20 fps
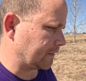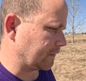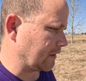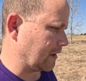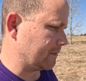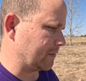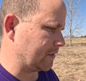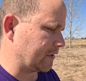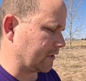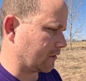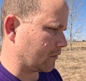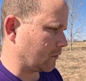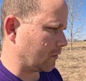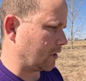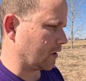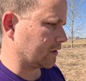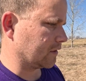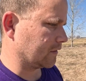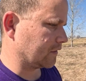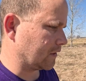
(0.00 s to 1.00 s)
time I did a
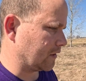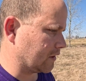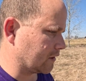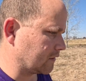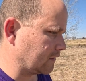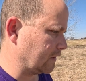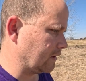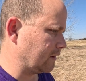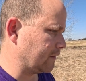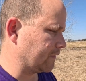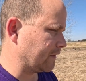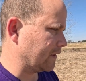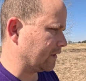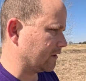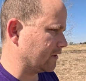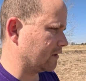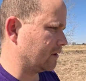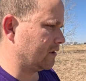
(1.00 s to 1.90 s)
walk and talk down the